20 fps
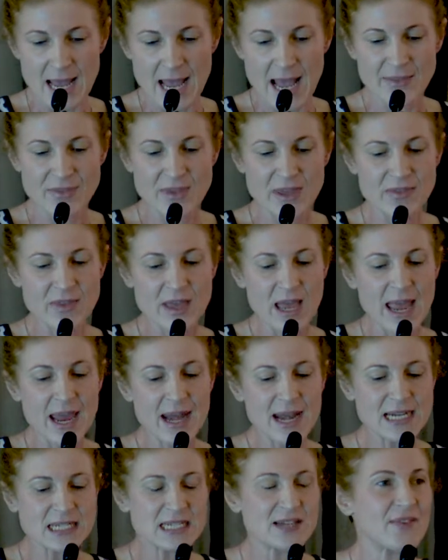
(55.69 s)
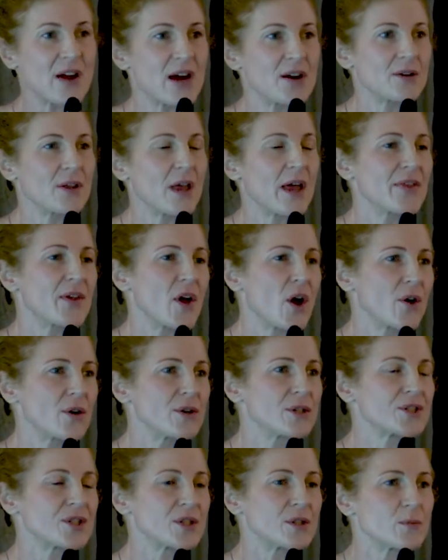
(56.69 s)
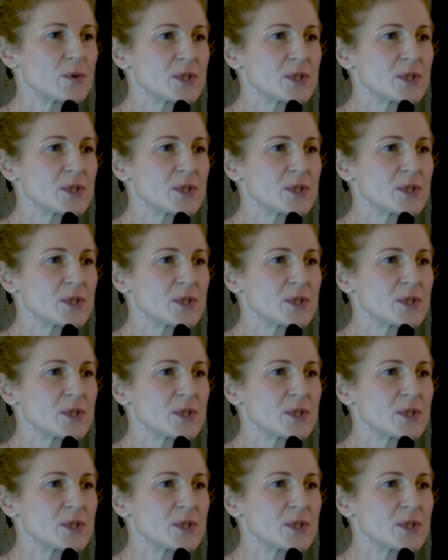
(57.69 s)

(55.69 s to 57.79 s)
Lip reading: And then the headaches of other origin,